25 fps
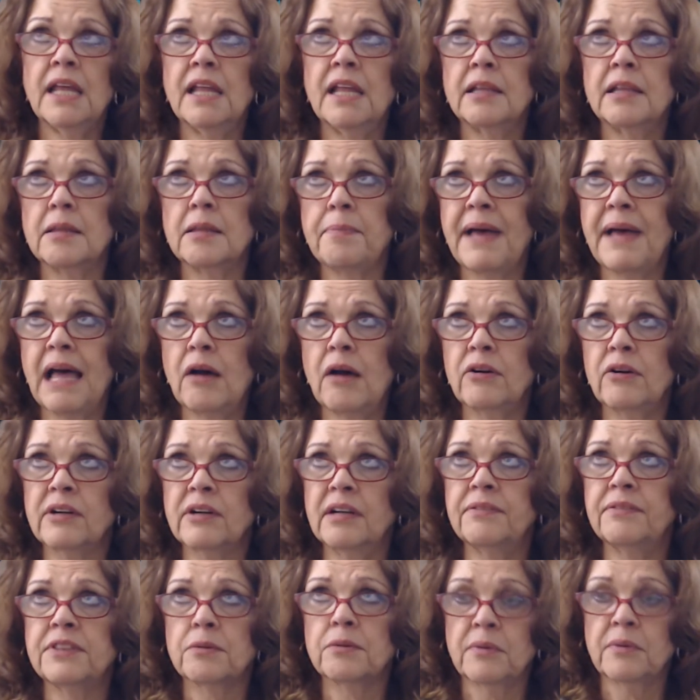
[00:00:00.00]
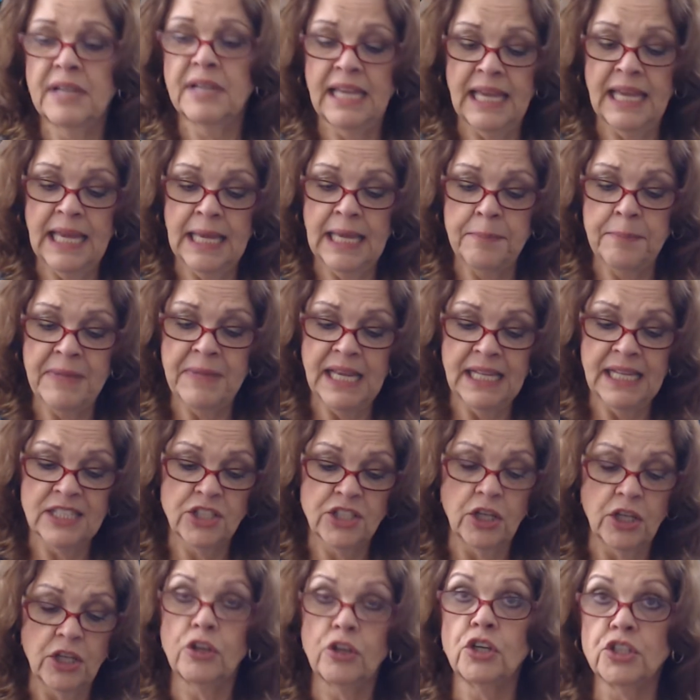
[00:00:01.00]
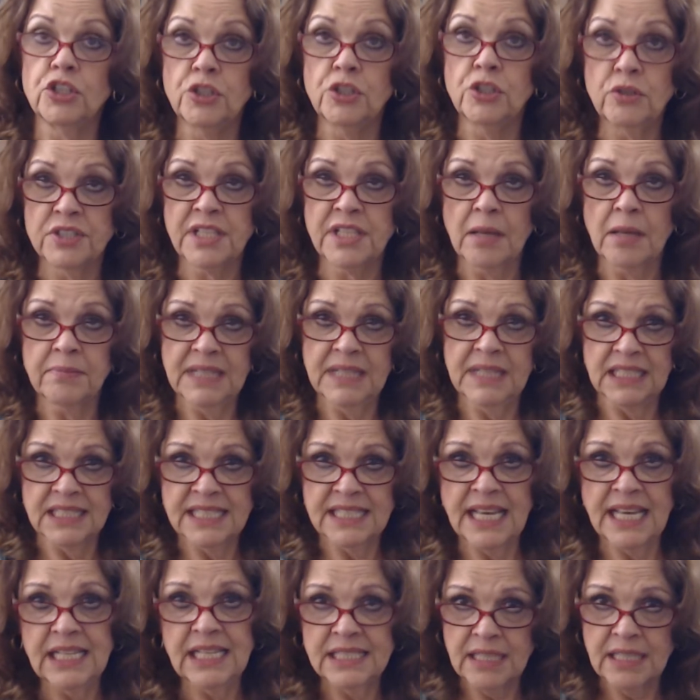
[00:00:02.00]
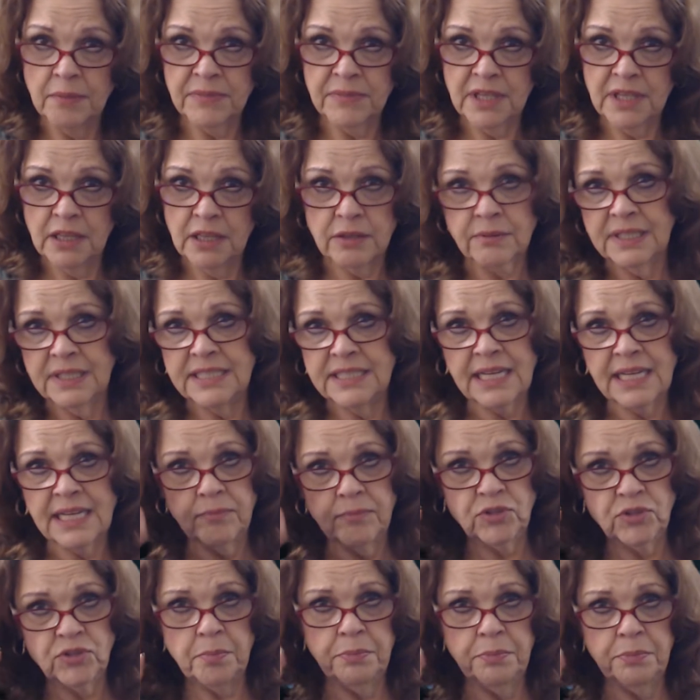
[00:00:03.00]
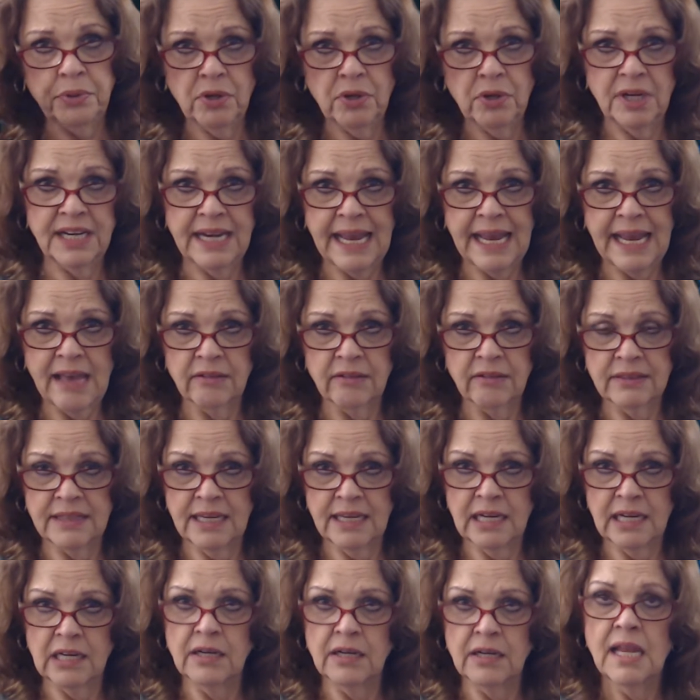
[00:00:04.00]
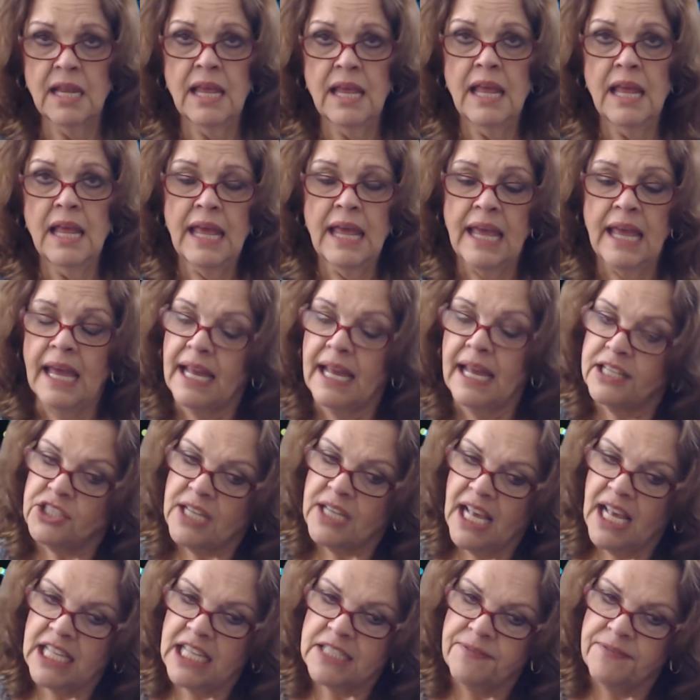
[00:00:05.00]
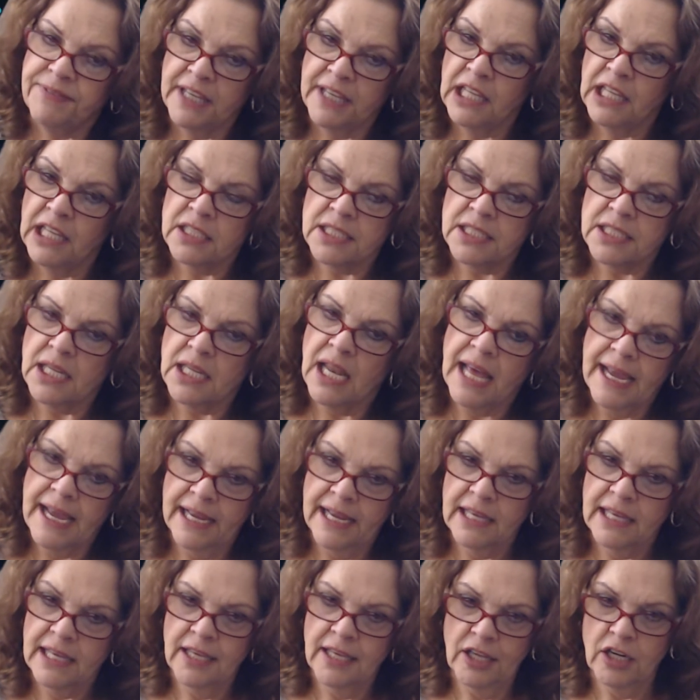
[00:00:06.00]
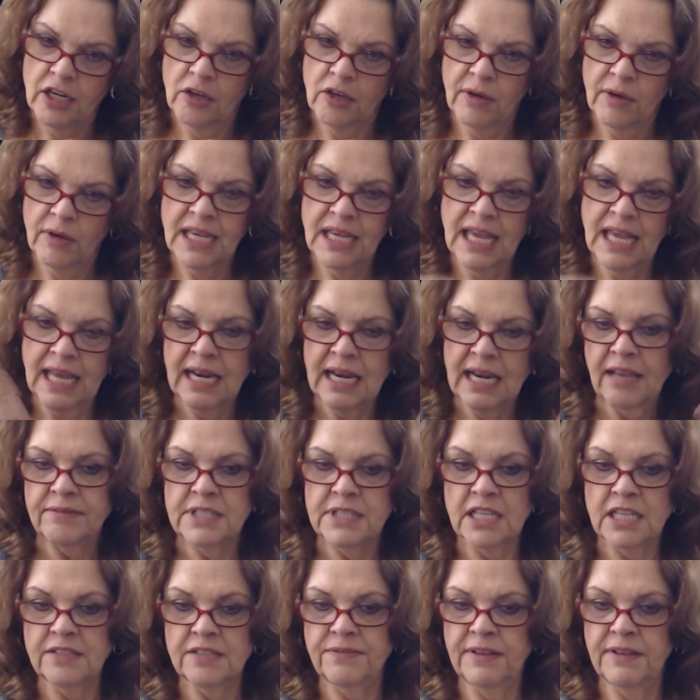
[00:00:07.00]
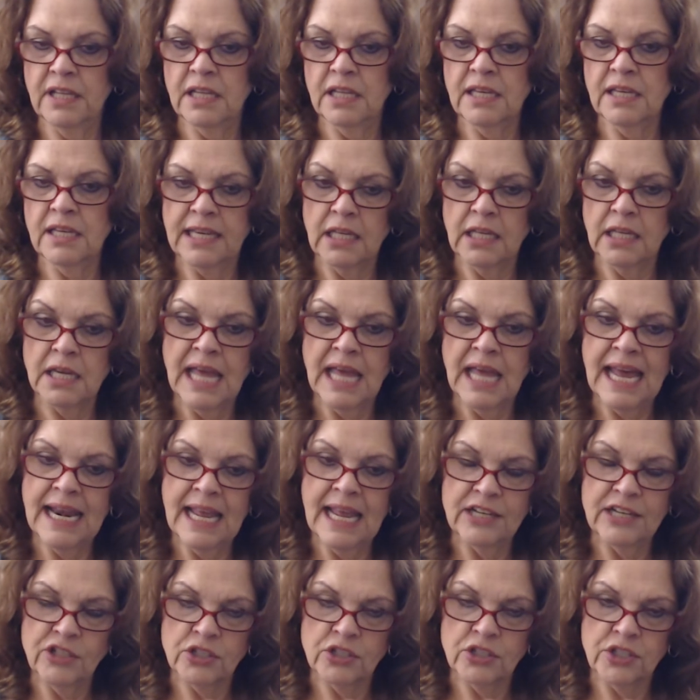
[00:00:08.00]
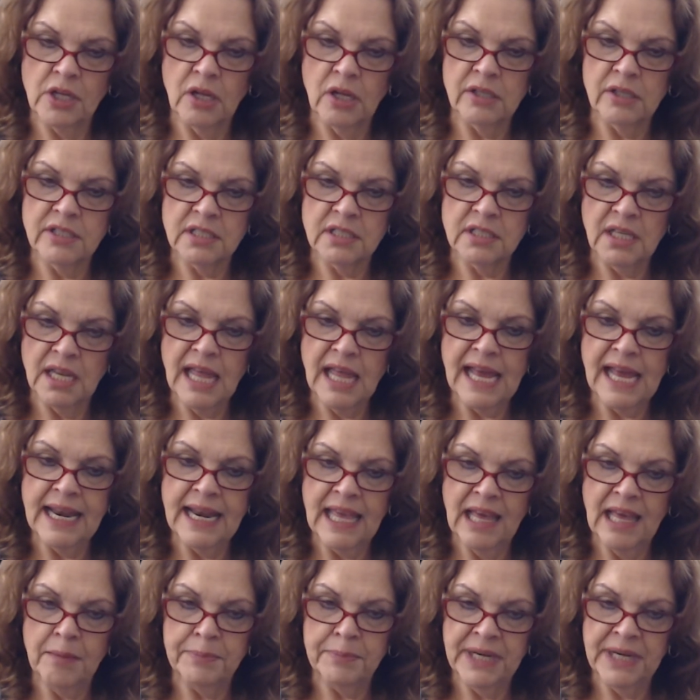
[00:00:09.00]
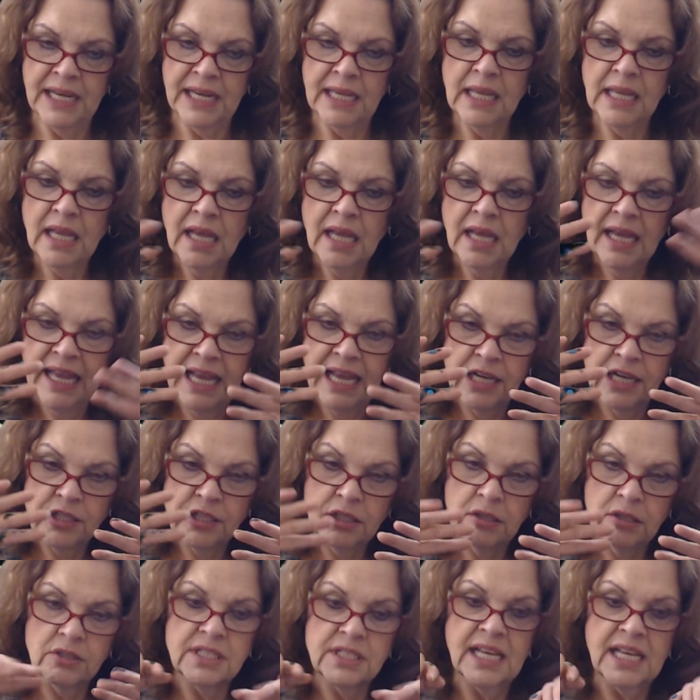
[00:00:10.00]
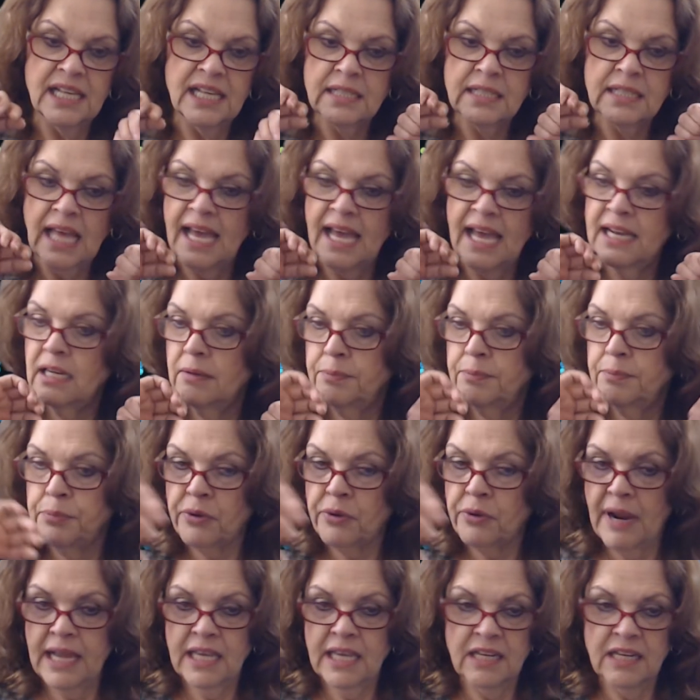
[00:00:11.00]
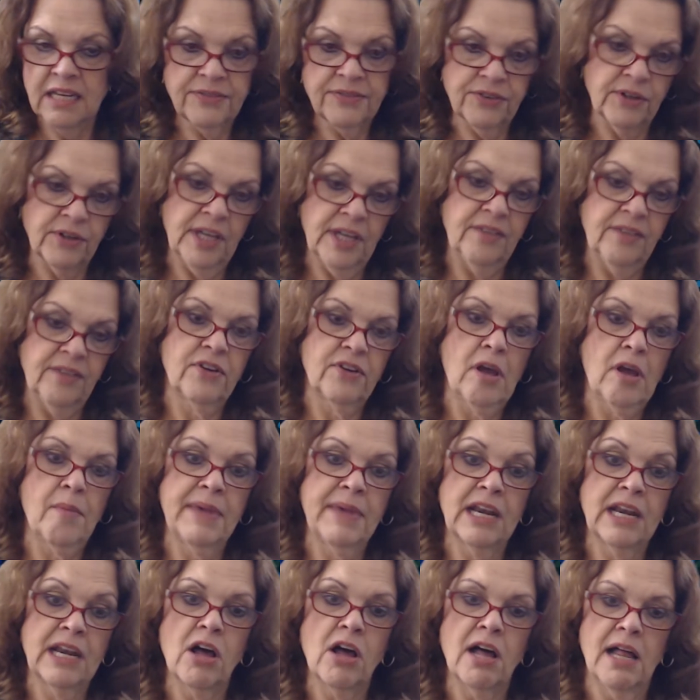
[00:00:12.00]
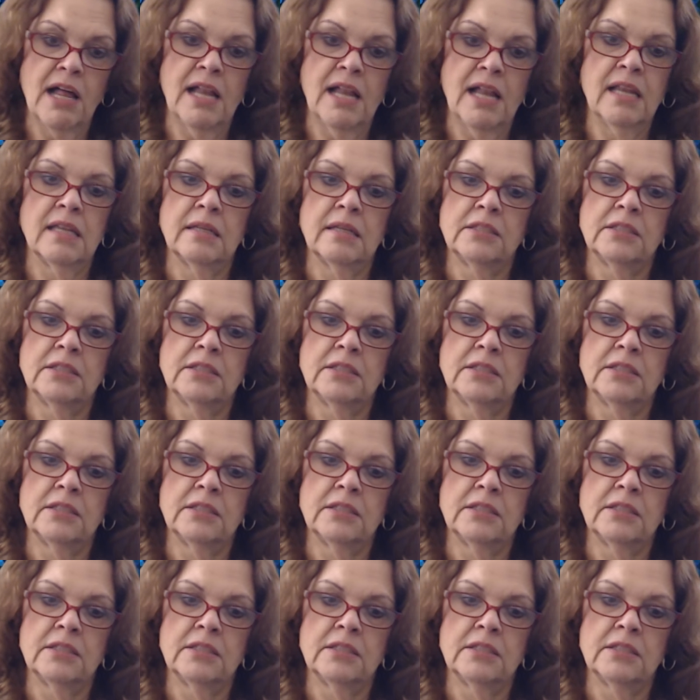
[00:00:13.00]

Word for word: The power of three means, you know, you do something, say something three times, you put it out there, it just feels like, you know, again, I'm just feeling like a lot on your shoulders, a lot happening, and you just kind of breaking free from it all.